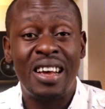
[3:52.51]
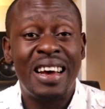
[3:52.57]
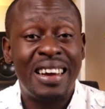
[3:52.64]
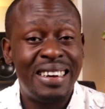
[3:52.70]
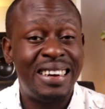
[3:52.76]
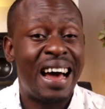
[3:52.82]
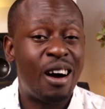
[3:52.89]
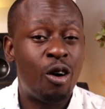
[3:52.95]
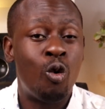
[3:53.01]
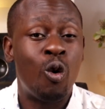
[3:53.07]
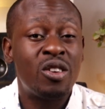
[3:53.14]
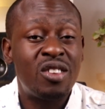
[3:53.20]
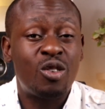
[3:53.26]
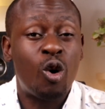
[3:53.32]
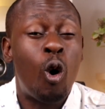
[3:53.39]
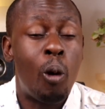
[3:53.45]
that was
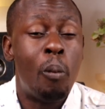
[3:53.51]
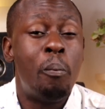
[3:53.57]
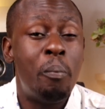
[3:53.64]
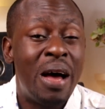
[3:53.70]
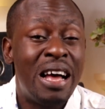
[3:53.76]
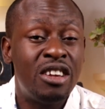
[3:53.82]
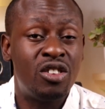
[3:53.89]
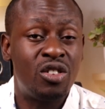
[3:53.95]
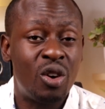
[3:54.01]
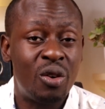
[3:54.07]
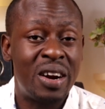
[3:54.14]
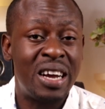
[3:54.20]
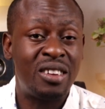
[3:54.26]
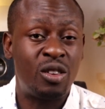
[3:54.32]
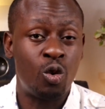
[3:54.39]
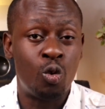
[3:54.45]

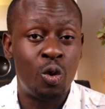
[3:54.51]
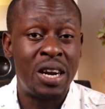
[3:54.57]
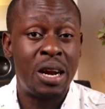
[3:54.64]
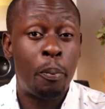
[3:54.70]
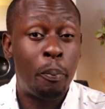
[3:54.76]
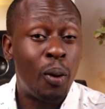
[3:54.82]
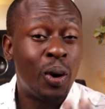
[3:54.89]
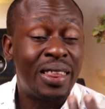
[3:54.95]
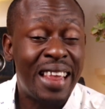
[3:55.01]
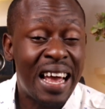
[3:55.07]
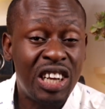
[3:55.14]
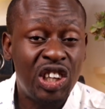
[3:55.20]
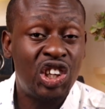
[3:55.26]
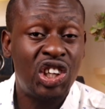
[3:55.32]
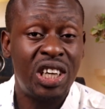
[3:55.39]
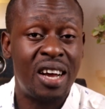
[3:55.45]
commensurate with the
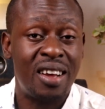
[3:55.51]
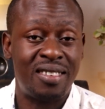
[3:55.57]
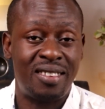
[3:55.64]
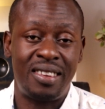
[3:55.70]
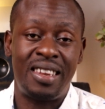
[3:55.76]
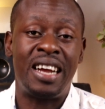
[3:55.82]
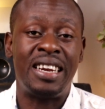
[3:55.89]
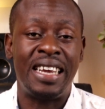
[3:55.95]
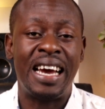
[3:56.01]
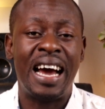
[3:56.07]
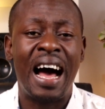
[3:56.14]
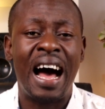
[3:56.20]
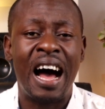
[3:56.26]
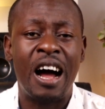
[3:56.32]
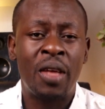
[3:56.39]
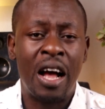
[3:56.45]
potentials that they had.